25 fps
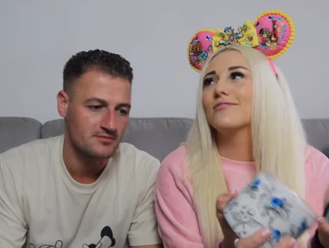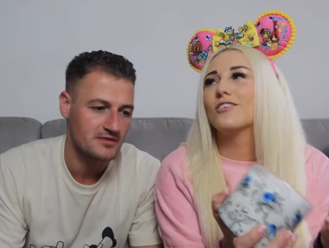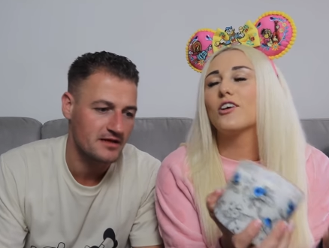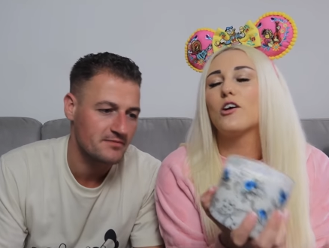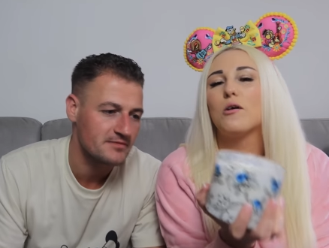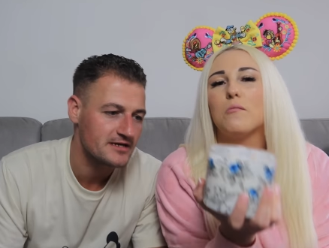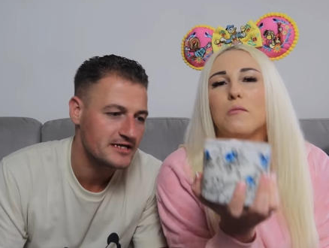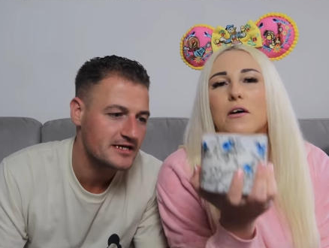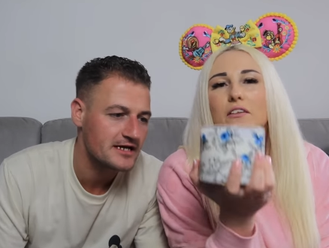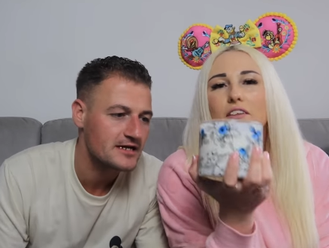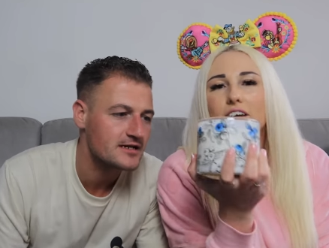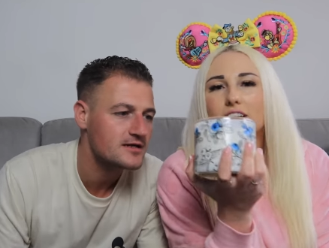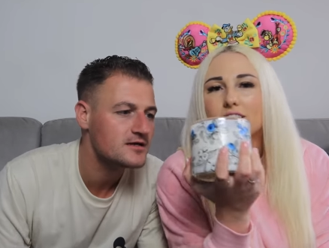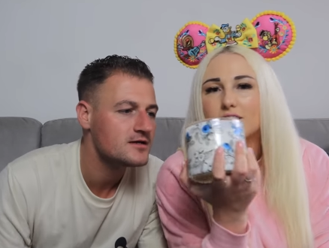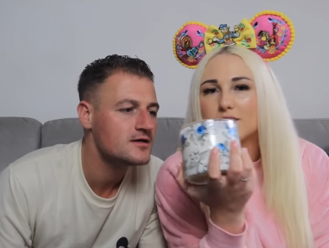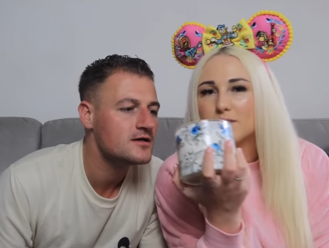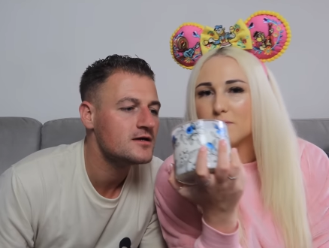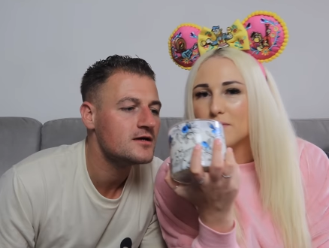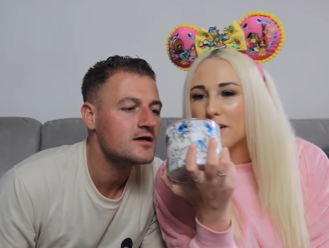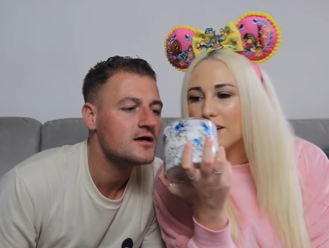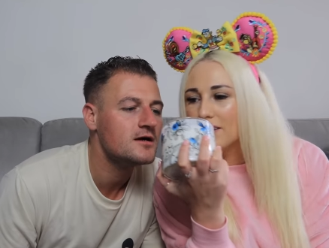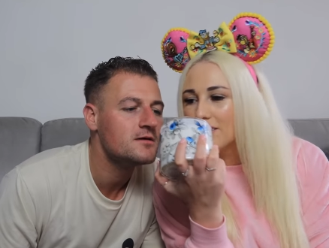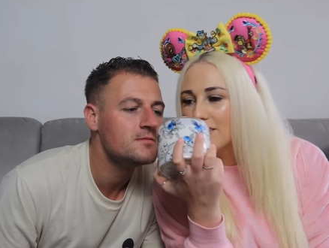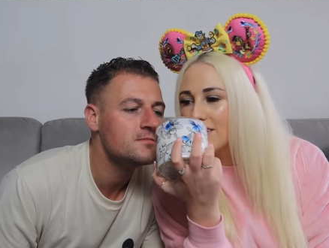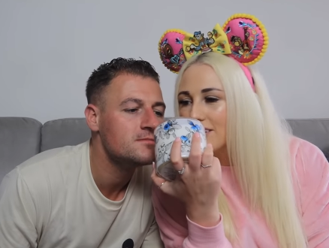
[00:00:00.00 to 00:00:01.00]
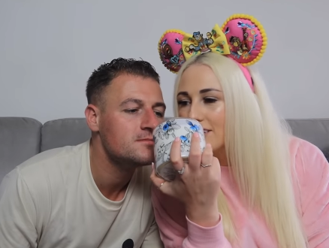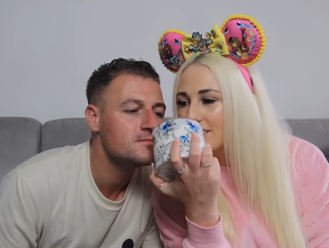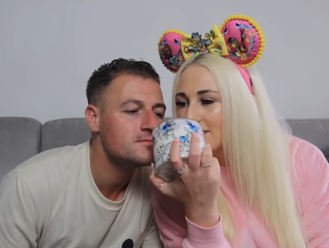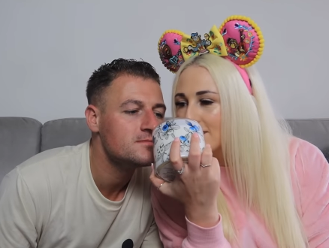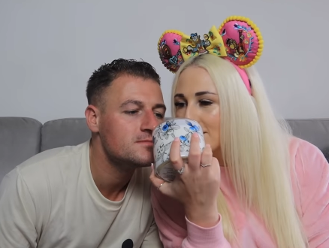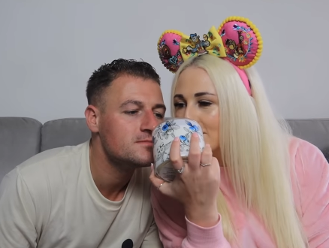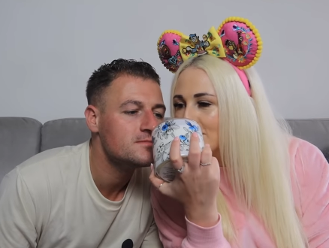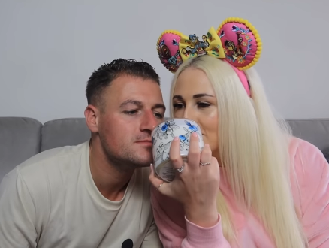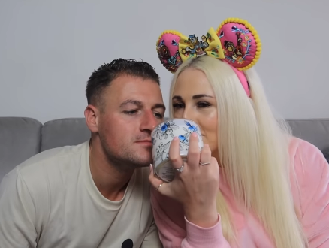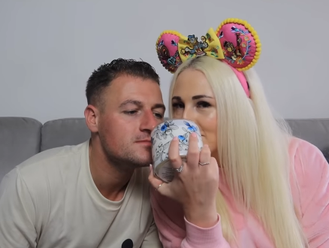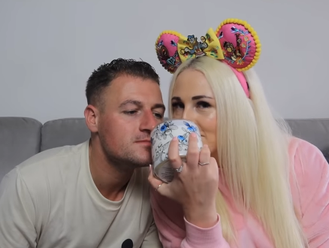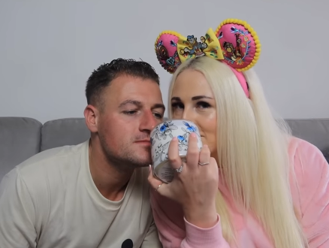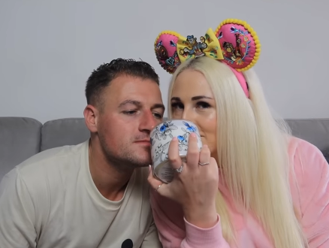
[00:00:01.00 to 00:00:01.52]
Speaker 1: Come on, get... let's smell.
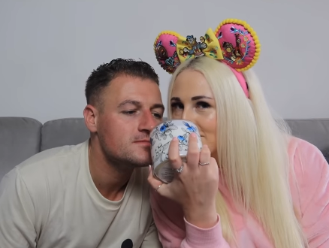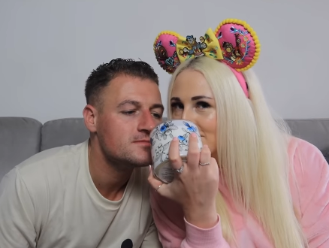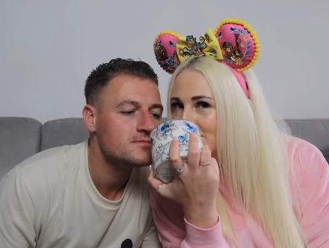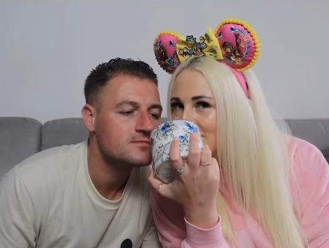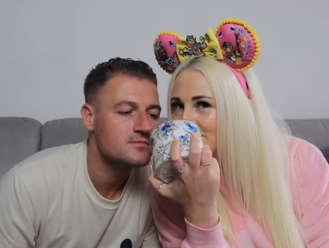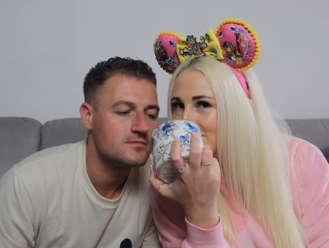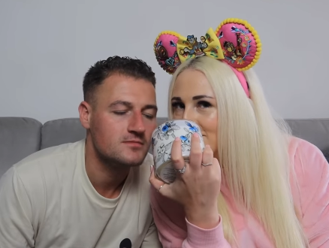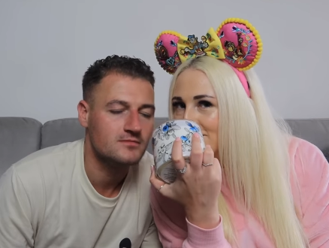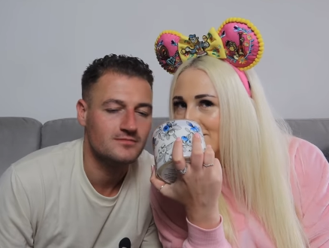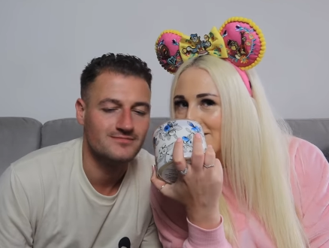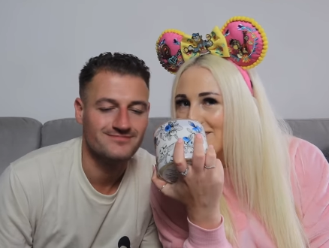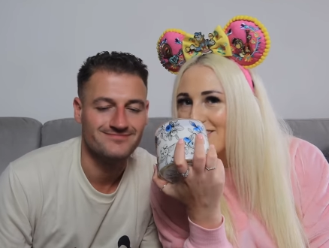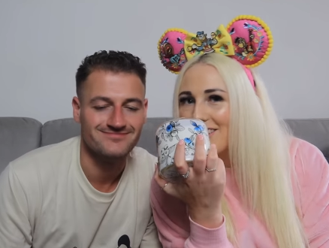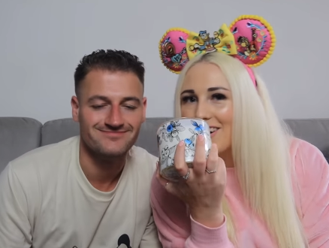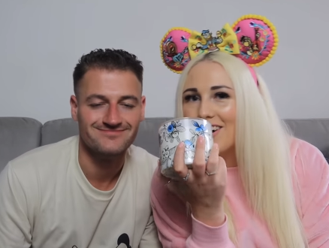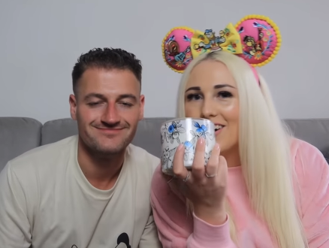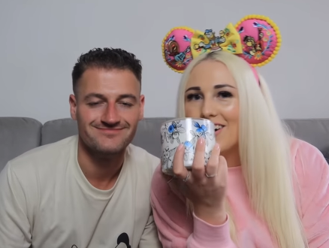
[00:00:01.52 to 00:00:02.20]
Mm.